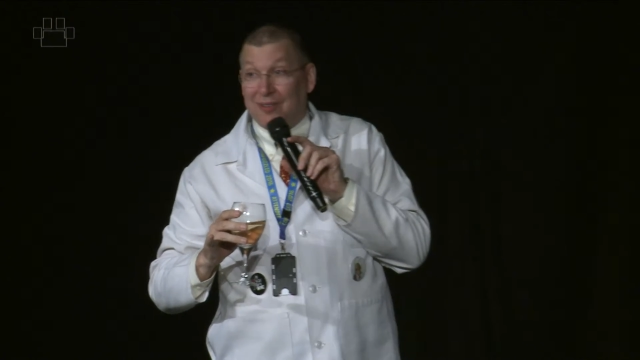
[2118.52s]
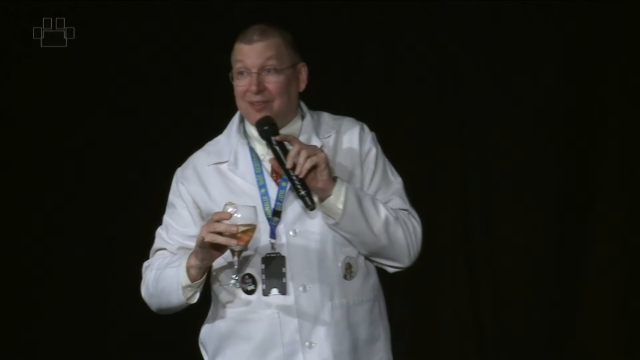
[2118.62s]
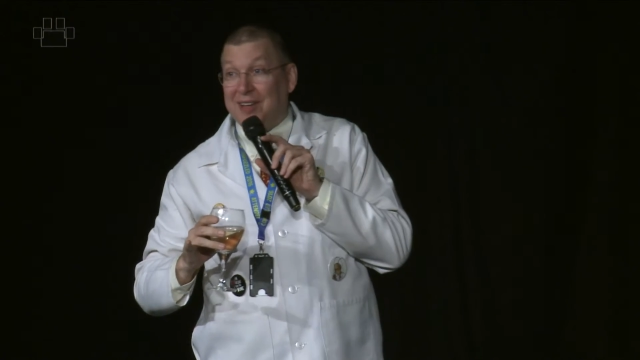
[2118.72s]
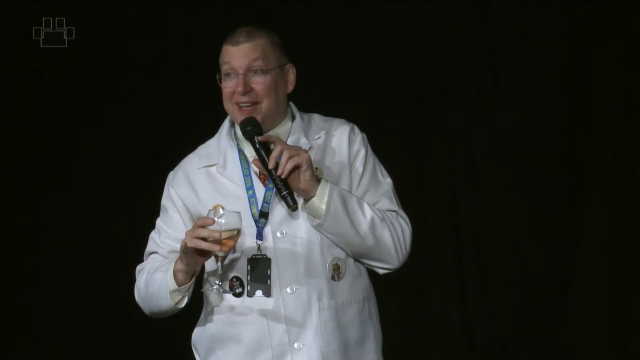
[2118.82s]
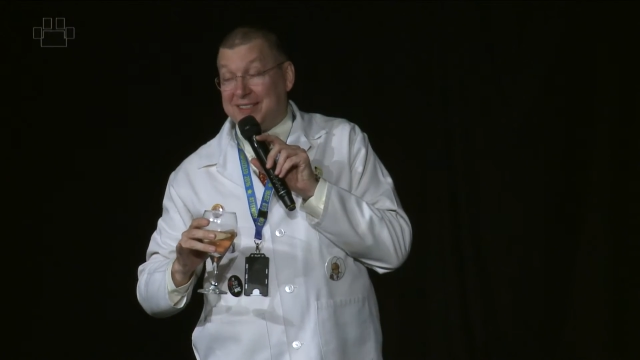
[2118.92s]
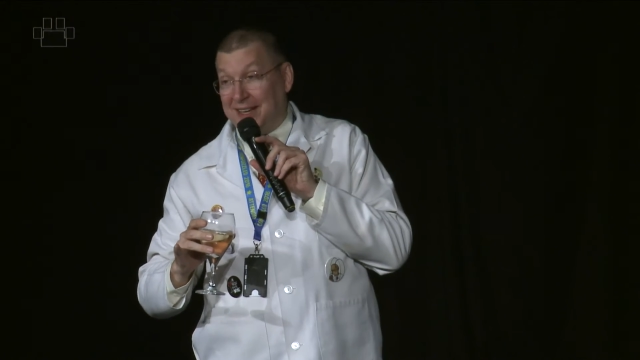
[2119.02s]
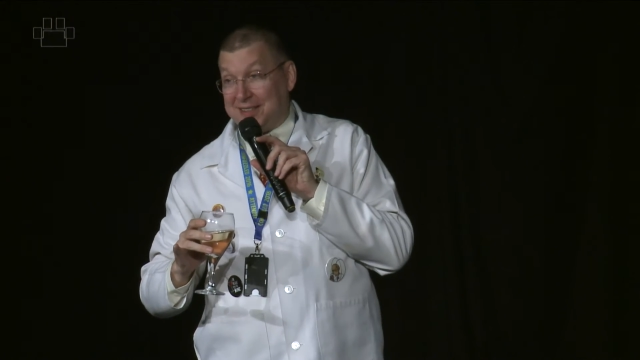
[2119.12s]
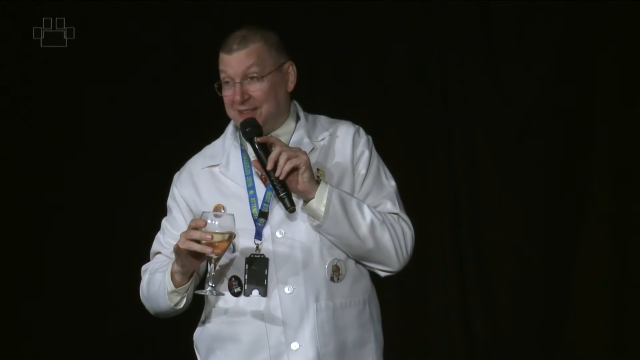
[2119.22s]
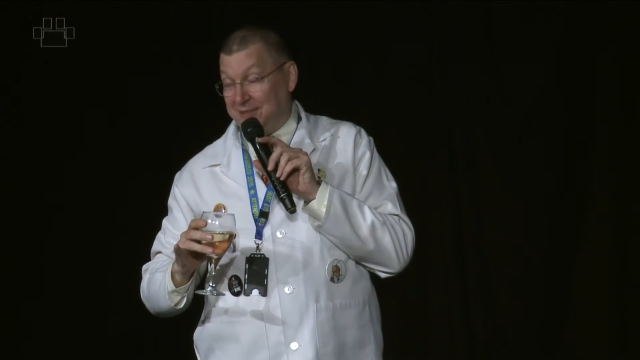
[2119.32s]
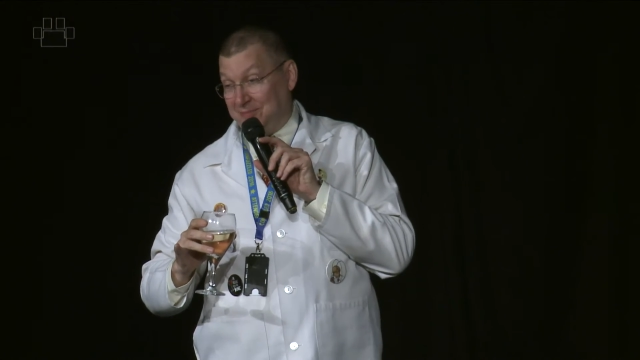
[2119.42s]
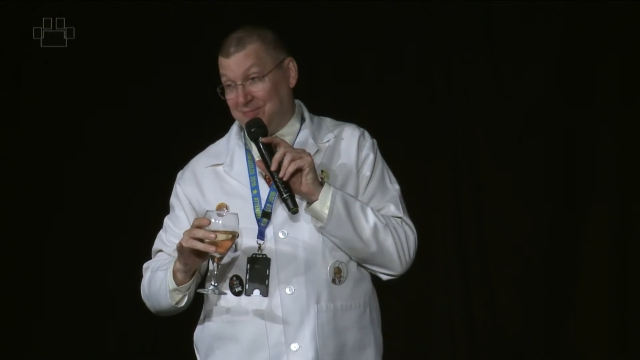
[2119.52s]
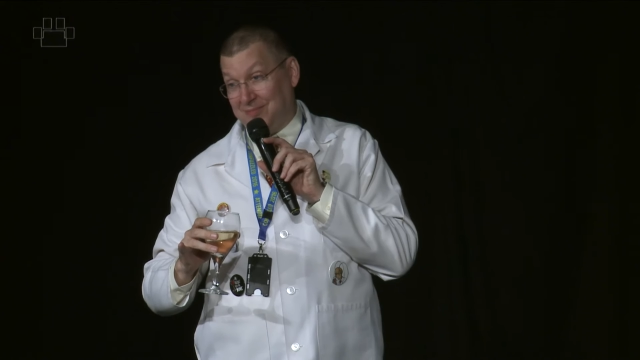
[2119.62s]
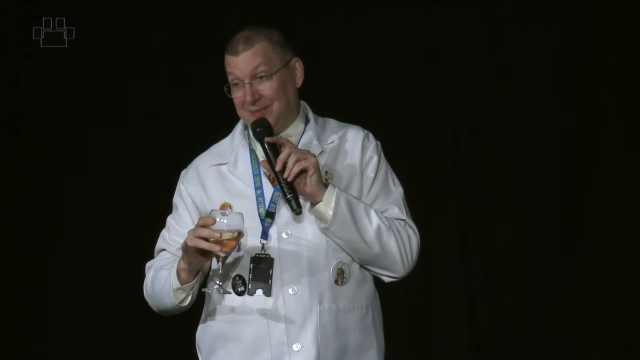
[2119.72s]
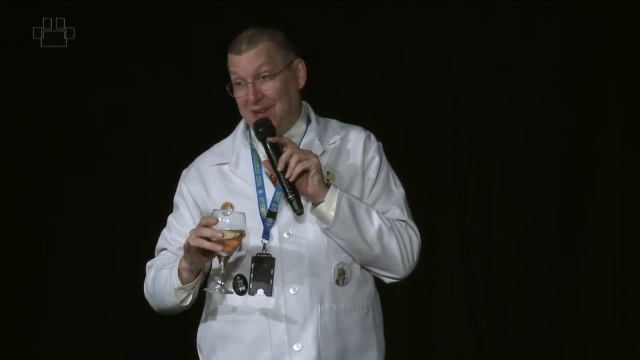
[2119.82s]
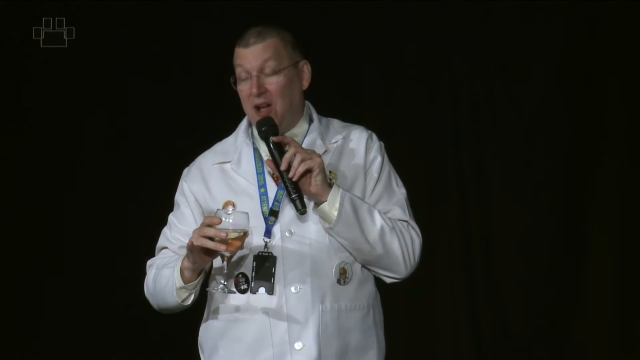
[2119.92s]
It doesn't.
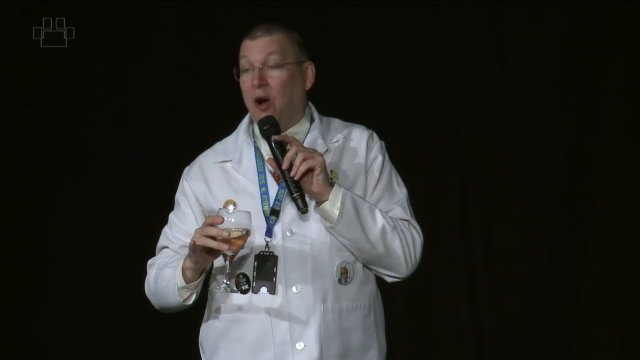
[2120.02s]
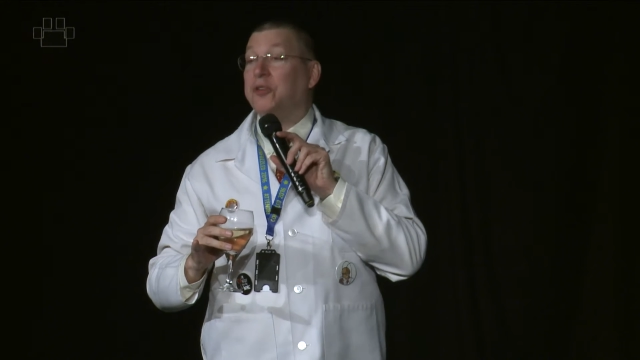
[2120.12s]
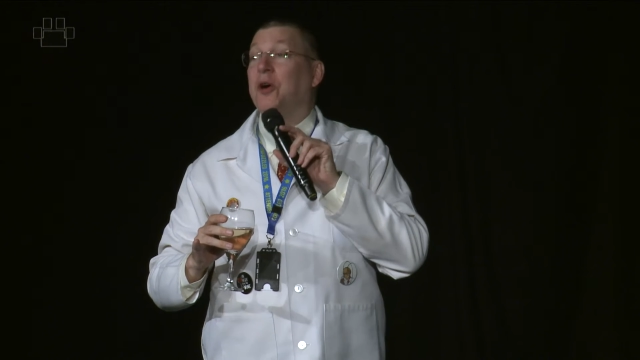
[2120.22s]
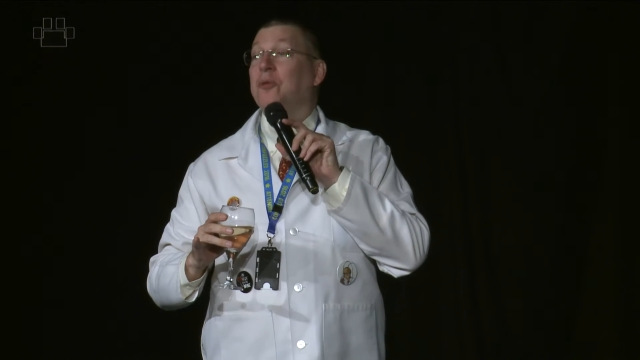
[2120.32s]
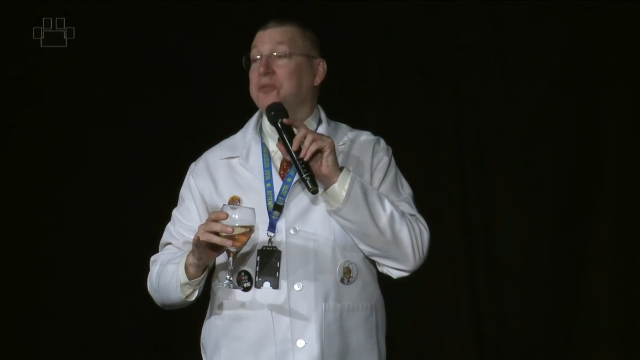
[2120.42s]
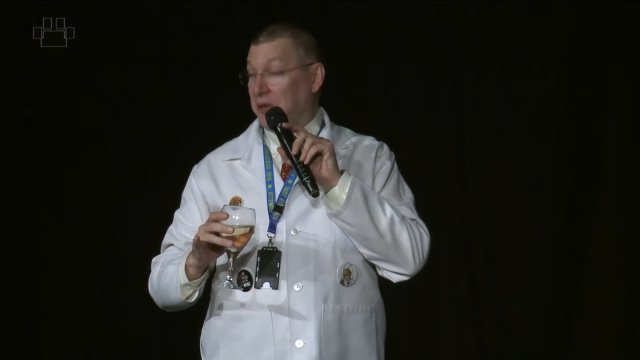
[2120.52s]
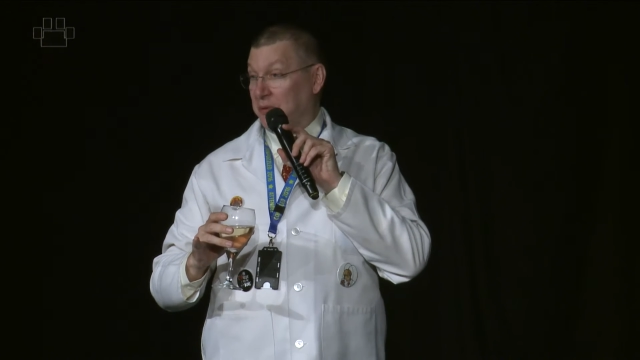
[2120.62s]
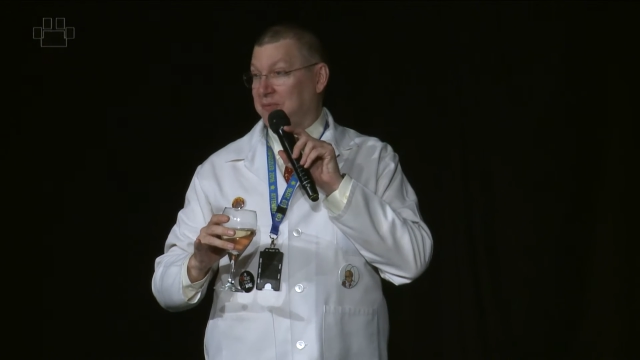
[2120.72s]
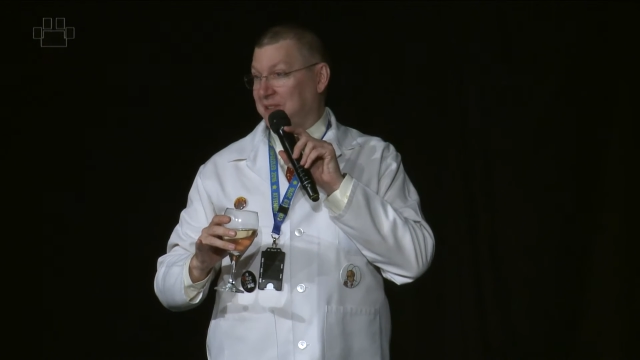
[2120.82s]
Oh, no.